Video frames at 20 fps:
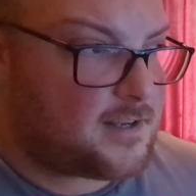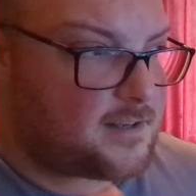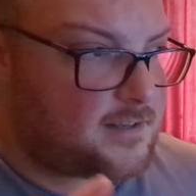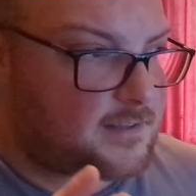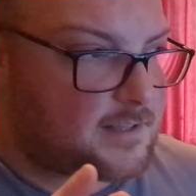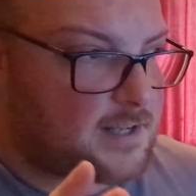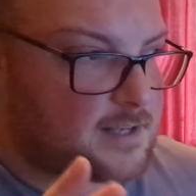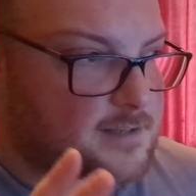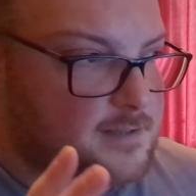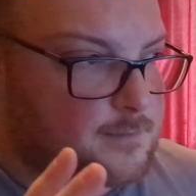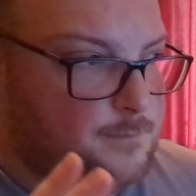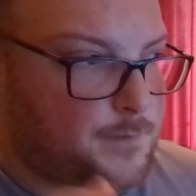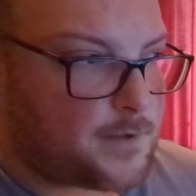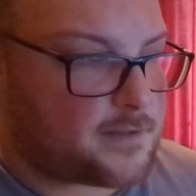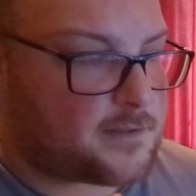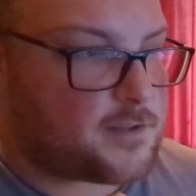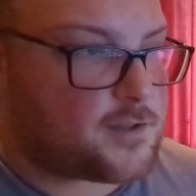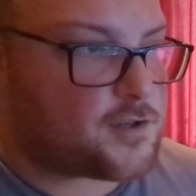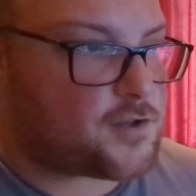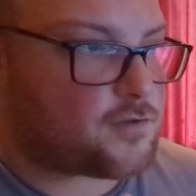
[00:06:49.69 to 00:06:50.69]
it has
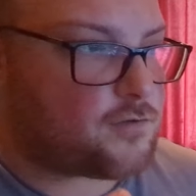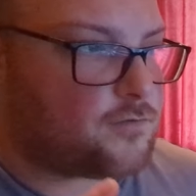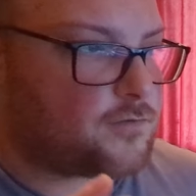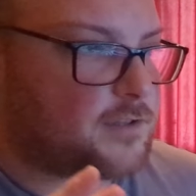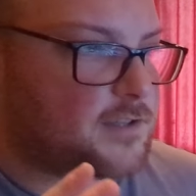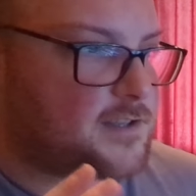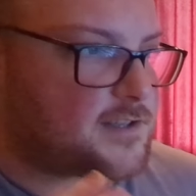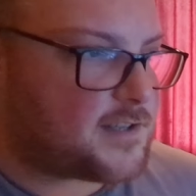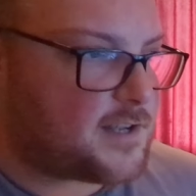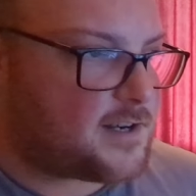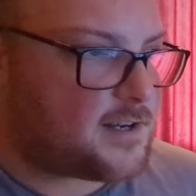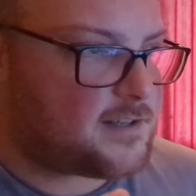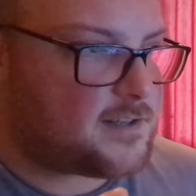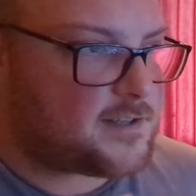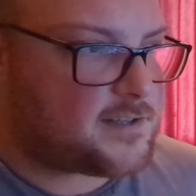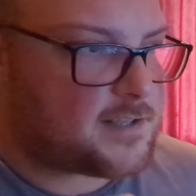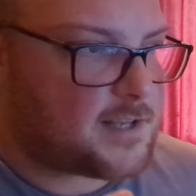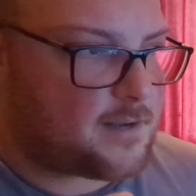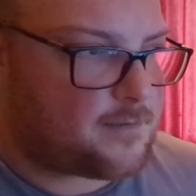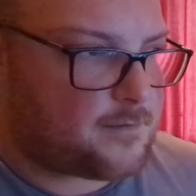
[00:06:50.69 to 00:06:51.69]
advantage on dexterity
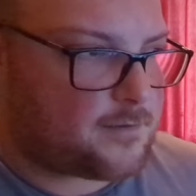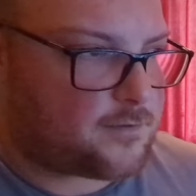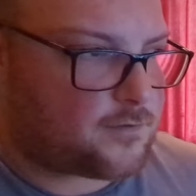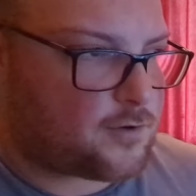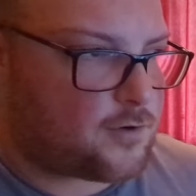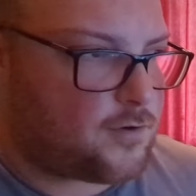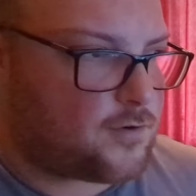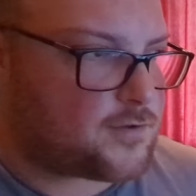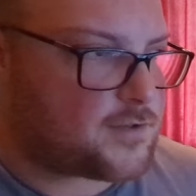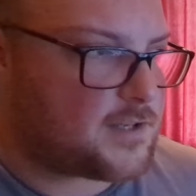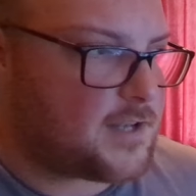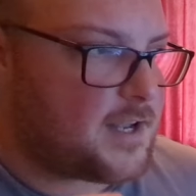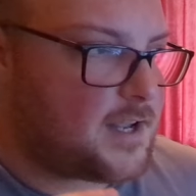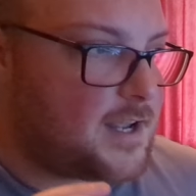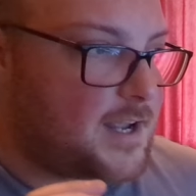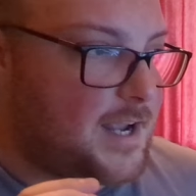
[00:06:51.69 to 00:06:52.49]
saving throws,